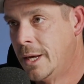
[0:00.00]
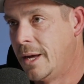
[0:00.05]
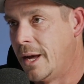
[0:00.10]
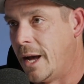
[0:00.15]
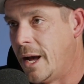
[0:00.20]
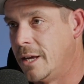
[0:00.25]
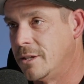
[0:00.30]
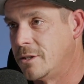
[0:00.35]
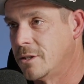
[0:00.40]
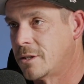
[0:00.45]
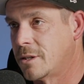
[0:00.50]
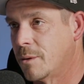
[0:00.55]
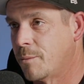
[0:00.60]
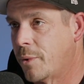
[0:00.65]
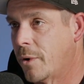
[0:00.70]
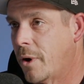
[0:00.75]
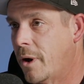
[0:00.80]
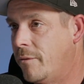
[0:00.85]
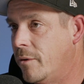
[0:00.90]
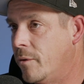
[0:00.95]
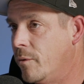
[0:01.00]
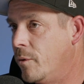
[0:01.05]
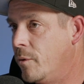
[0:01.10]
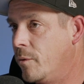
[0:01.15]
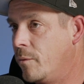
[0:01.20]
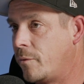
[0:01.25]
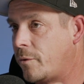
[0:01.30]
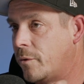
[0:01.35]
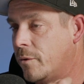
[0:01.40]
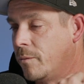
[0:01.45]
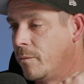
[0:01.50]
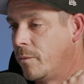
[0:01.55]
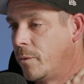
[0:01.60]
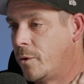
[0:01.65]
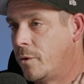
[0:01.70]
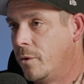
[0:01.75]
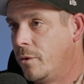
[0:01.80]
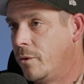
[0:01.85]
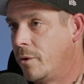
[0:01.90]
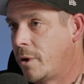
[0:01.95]
and just a private room for
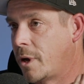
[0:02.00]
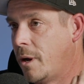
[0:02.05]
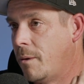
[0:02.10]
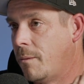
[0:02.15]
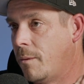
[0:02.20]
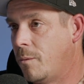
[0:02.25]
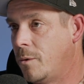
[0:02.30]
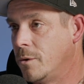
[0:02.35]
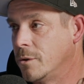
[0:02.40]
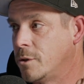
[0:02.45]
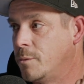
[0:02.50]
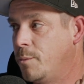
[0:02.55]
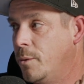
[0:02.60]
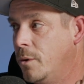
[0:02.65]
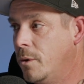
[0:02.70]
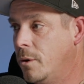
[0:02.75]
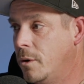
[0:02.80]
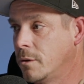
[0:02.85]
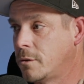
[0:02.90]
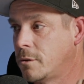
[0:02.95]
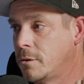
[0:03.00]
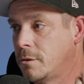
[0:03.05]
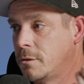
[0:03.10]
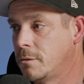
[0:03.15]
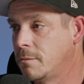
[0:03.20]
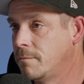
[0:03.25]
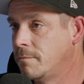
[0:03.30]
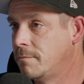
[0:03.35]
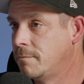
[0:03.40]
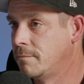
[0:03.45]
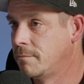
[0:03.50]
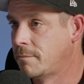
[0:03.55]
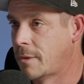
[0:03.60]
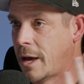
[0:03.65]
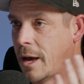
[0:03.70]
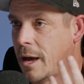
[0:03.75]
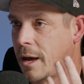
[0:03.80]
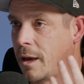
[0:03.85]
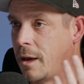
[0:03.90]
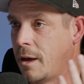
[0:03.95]
crew to come and watch sports,
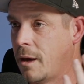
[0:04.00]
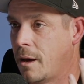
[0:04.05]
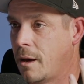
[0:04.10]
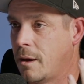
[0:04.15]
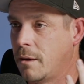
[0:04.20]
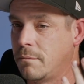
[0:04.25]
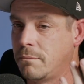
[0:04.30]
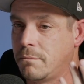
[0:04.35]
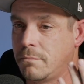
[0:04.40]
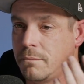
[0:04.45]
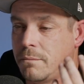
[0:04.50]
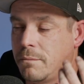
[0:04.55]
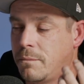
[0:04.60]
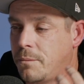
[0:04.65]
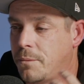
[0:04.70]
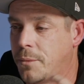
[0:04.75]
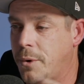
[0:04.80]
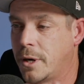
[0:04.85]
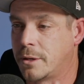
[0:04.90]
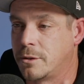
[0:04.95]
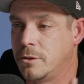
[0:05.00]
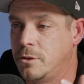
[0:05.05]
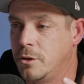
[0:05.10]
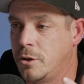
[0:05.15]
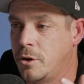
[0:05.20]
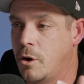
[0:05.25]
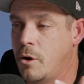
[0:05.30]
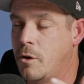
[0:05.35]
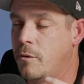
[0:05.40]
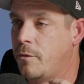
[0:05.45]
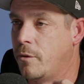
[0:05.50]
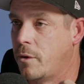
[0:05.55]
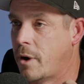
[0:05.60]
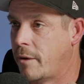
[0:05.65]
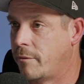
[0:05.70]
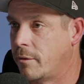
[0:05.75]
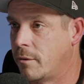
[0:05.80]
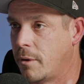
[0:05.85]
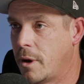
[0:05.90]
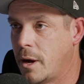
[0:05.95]
hang out, practice your golf or
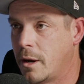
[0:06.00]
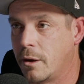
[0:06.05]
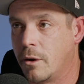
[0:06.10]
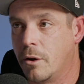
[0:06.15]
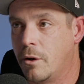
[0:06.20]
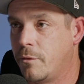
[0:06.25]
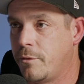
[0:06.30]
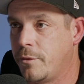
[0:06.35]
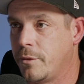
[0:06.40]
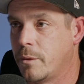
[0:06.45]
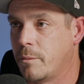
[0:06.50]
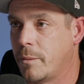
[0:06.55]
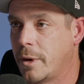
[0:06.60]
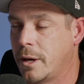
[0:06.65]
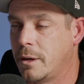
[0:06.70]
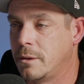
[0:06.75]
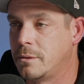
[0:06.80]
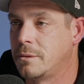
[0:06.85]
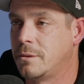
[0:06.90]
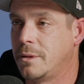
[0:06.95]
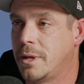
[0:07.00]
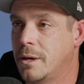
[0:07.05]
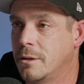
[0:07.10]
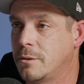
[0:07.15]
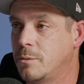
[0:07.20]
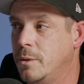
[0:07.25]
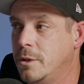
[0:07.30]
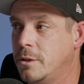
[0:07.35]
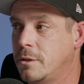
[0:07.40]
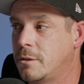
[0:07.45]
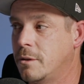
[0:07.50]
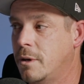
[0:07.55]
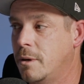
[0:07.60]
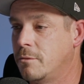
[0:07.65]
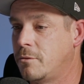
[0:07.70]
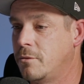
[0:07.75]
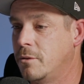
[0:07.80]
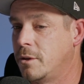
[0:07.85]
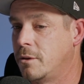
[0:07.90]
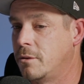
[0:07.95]
have a round of golf with your mates. Now mm-hmm. it's winter time;
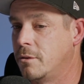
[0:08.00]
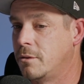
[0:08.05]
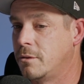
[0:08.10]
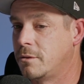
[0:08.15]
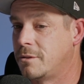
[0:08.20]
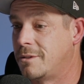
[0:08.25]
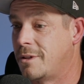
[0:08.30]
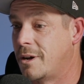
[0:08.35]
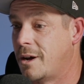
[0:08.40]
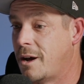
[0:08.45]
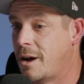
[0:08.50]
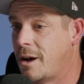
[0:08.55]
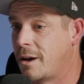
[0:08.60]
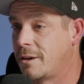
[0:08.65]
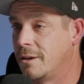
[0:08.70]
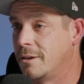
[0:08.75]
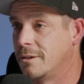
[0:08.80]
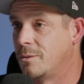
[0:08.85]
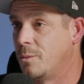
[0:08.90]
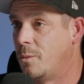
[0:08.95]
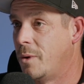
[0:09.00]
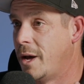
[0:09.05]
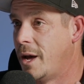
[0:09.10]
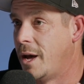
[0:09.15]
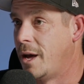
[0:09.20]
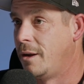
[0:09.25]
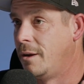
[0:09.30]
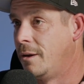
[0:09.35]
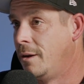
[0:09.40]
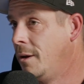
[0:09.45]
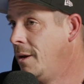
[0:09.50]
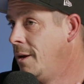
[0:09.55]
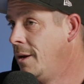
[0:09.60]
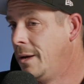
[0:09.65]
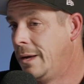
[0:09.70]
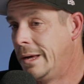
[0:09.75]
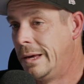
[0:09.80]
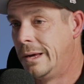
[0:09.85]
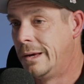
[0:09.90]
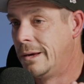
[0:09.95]
it's really good. It's dark and it's wet,
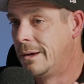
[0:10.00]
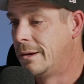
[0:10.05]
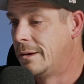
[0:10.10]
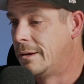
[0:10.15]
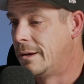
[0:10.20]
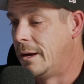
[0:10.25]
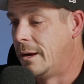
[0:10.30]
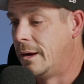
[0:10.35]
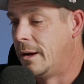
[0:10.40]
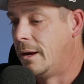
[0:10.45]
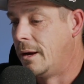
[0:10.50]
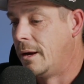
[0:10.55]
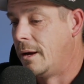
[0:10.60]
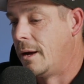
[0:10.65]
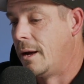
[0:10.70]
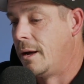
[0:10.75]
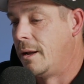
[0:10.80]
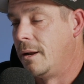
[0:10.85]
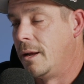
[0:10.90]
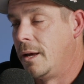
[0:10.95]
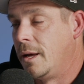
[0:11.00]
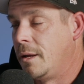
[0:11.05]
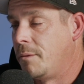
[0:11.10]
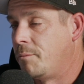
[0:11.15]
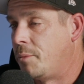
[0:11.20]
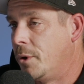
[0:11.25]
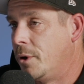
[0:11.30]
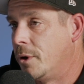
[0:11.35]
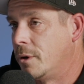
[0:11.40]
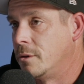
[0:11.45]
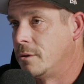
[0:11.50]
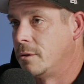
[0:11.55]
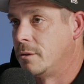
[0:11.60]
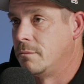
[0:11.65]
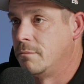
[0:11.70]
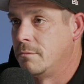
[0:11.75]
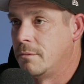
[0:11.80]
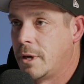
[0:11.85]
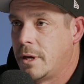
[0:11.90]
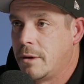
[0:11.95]
uh, and eat burgers
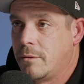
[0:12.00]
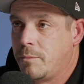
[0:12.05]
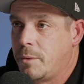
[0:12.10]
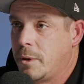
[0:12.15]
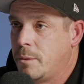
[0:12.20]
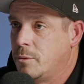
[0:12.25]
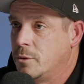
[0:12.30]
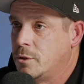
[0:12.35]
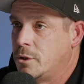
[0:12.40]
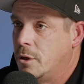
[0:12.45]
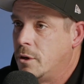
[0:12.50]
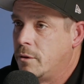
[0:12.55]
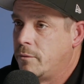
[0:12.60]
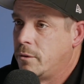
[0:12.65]
and have people serve